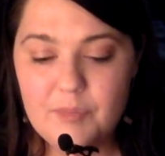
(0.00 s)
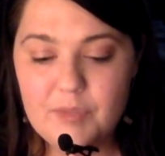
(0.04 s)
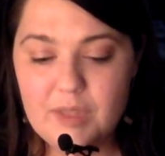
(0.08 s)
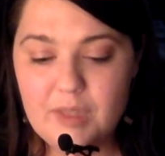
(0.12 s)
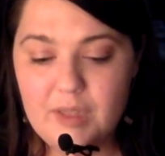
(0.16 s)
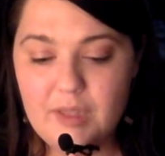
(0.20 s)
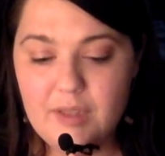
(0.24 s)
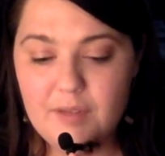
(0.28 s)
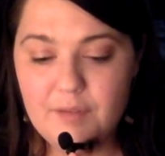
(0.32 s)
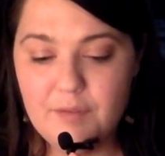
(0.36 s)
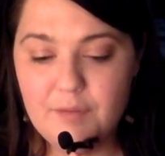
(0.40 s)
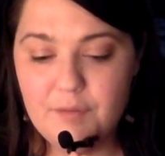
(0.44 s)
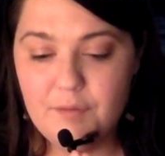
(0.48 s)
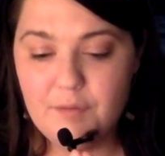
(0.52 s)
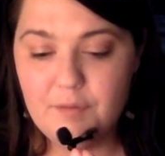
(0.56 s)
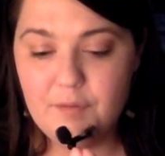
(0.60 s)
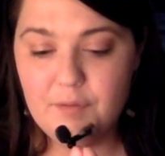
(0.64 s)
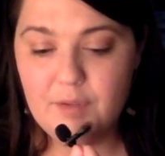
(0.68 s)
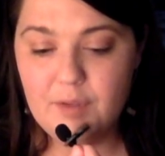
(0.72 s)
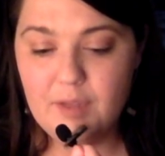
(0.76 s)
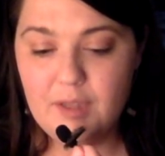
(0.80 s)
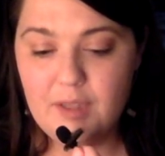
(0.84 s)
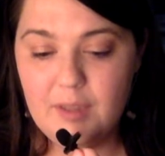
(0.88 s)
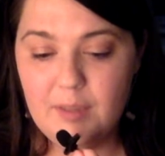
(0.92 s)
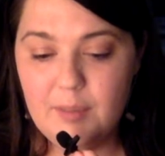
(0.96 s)
if
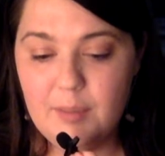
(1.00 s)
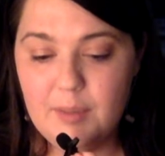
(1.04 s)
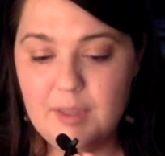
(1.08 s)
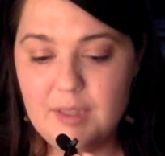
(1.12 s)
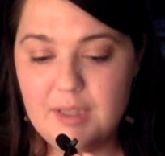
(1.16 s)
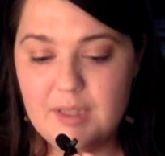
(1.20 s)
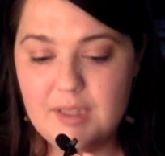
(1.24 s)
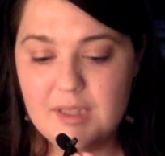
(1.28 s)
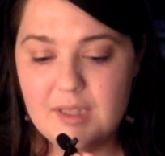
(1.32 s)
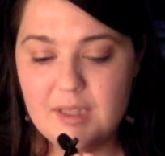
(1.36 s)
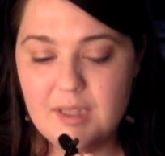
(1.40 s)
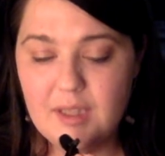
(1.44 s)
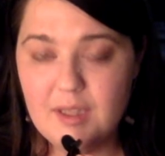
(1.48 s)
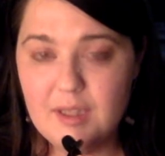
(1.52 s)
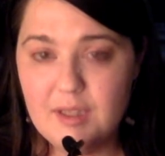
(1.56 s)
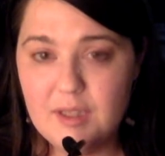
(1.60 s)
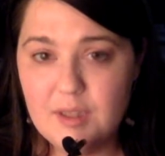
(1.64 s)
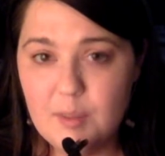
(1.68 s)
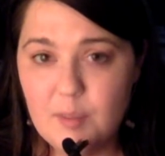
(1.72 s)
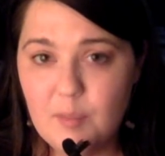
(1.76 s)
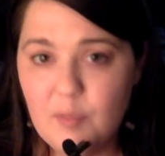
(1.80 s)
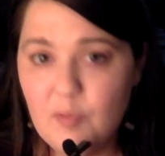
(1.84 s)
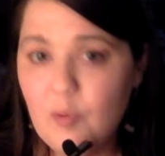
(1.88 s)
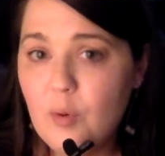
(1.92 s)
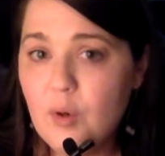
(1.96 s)
anybody signs
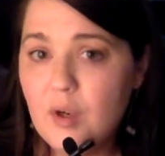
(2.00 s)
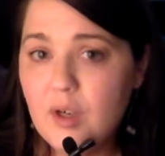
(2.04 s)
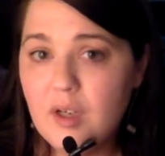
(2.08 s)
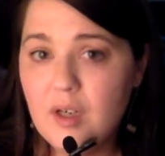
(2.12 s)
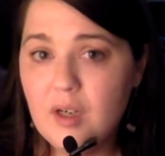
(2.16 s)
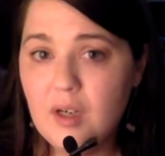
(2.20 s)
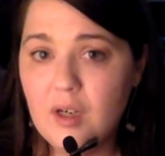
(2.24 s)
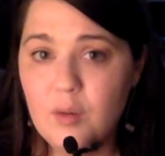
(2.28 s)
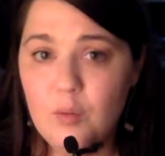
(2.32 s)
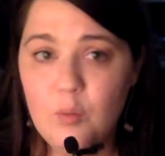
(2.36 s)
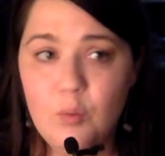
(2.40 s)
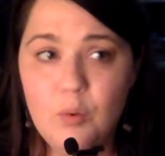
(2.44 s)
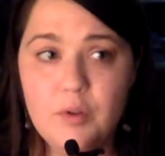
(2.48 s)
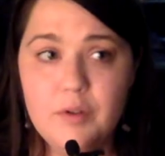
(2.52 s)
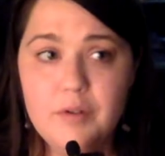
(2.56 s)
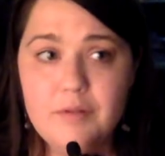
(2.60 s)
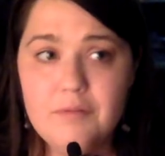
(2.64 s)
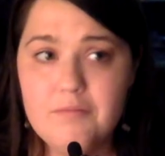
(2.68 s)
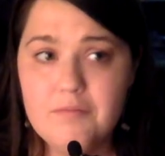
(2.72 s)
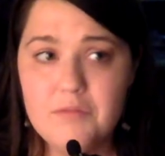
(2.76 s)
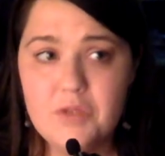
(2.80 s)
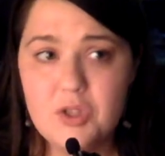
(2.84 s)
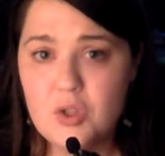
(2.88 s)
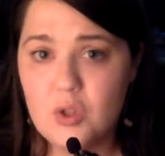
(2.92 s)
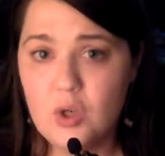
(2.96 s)
up for it, I will
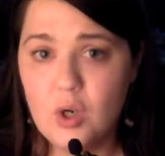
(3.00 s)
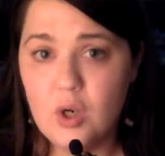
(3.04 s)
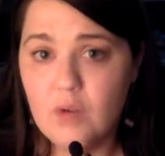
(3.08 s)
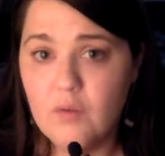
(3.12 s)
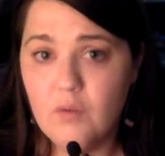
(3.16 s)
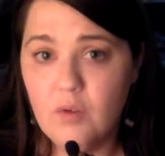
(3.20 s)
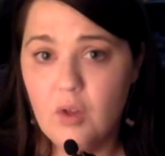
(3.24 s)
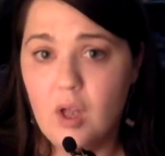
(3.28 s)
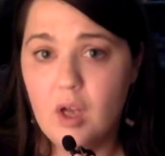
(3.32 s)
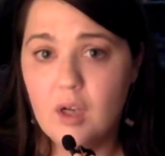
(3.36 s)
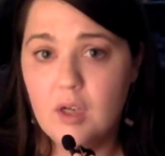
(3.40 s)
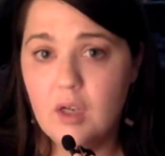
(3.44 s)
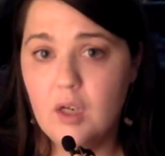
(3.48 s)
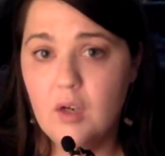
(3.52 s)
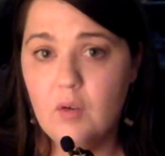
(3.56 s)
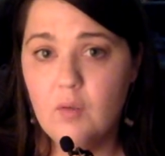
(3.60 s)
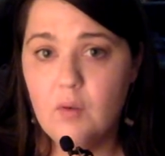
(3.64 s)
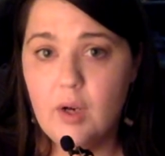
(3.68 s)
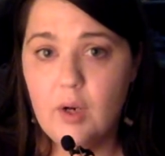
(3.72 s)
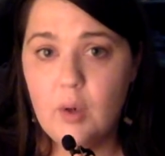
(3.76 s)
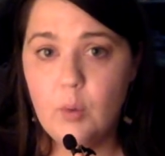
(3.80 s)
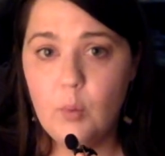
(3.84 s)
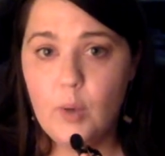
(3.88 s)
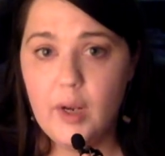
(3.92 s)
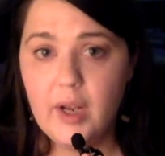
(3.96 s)
start vlogging
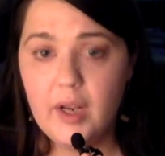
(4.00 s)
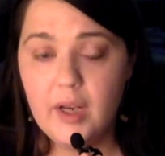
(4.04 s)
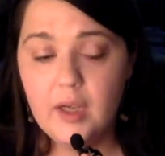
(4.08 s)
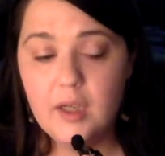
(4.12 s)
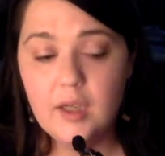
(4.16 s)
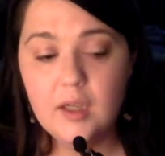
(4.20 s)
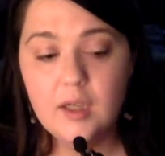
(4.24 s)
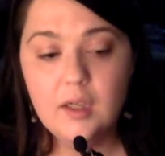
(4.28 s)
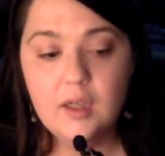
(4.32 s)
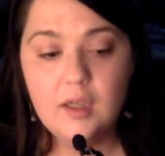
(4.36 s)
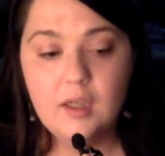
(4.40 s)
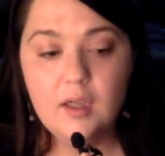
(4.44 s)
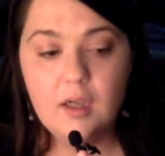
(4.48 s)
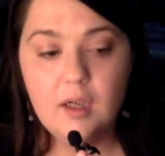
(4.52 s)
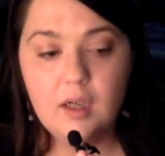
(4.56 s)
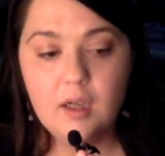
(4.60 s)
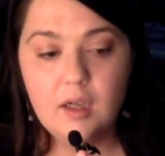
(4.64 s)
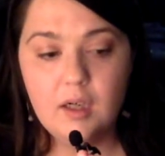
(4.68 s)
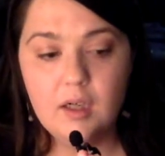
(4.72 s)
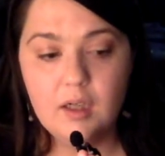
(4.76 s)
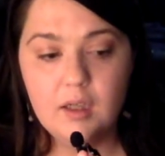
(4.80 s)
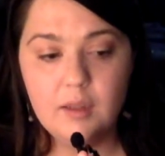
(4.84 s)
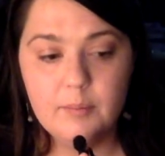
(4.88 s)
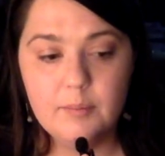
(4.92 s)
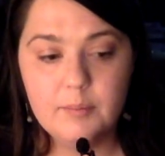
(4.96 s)
right away.
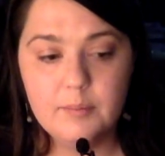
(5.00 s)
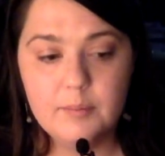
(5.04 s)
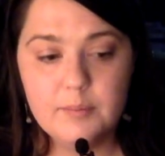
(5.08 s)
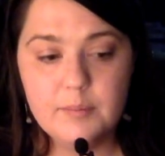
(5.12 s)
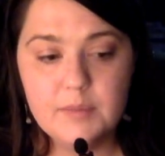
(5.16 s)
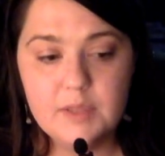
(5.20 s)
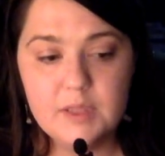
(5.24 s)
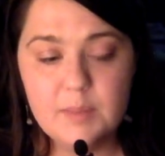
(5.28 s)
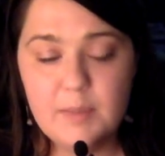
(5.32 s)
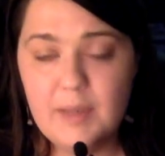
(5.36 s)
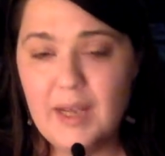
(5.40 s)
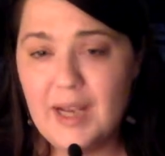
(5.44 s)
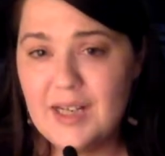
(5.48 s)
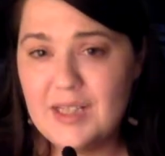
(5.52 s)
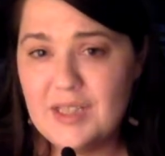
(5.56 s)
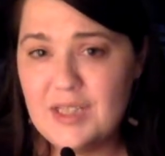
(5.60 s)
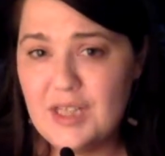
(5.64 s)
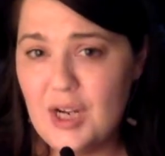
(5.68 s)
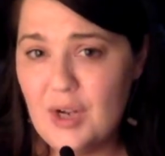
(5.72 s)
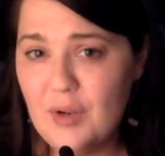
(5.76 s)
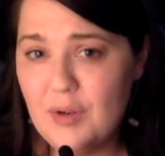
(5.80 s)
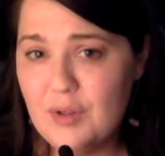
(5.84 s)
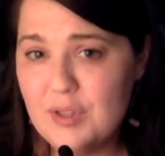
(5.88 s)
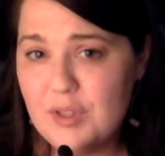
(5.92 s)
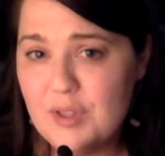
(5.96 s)

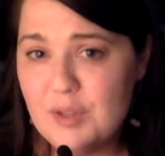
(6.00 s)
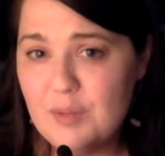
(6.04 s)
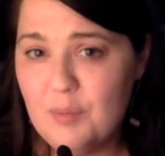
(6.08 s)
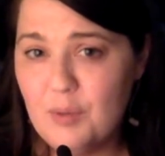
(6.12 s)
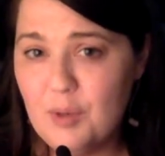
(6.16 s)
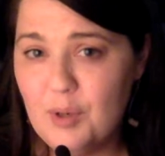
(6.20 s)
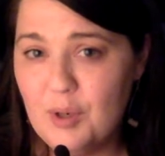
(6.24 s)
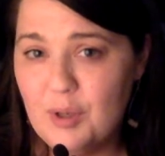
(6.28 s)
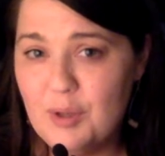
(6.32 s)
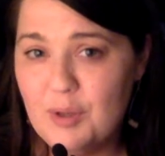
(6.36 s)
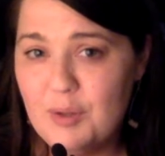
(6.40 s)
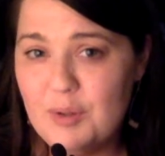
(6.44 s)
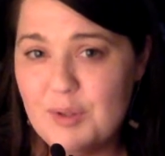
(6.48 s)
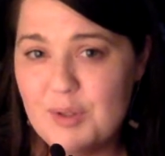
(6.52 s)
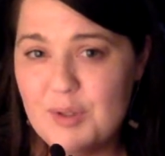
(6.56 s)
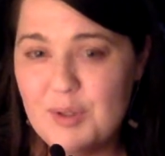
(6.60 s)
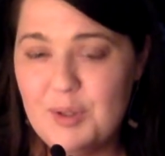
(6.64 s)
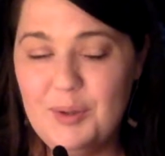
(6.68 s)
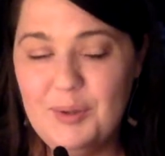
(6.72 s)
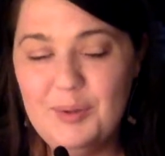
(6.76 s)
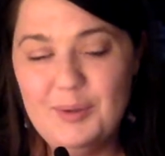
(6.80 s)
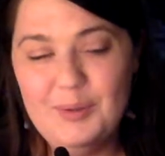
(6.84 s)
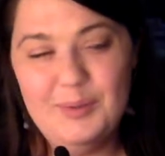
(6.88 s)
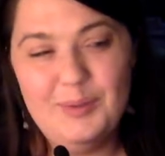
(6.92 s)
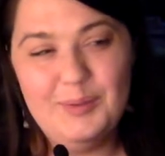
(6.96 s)
SmackDown is tomorrow, so
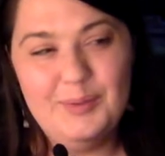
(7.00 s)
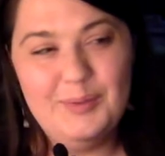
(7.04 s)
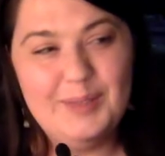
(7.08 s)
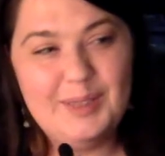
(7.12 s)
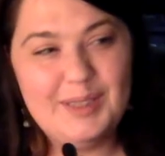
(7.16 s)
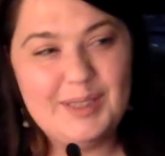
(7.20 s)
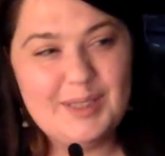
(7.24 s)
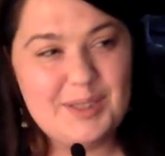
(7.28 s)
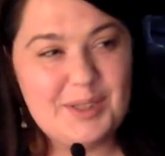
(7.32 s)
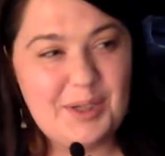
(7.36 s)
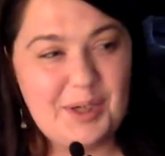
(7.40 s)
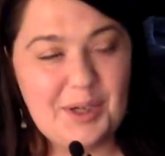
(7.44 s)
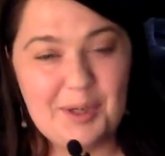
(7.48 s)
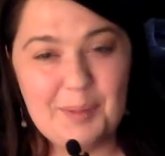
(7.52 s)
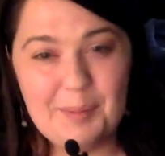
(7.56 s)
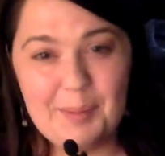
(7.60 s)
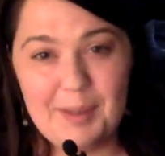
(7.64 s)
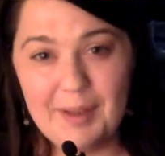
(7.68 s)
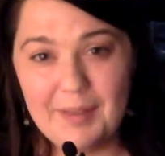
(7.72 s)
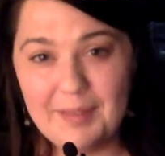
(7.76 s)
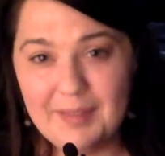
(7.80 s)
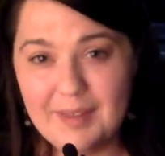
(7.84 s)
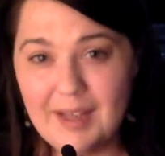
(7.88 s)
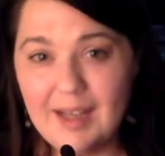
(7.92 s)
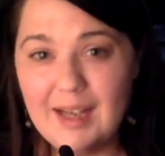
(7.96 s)
we could talk
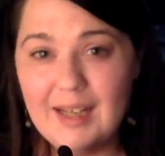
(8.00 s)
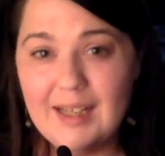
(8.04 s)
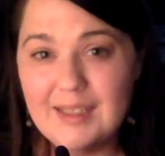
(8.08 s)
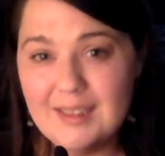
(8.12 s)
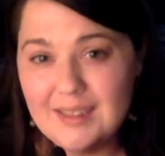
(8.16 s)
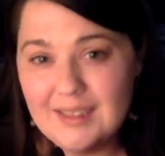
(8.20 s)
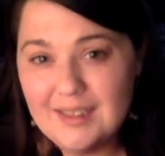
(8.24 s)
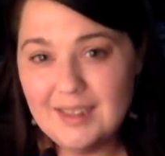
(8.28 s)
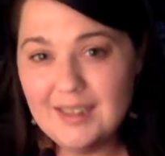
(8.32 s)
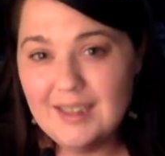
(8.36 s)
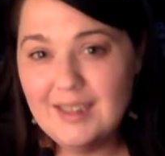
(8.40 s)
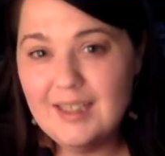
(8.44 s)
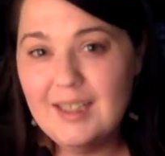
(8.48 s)
about that.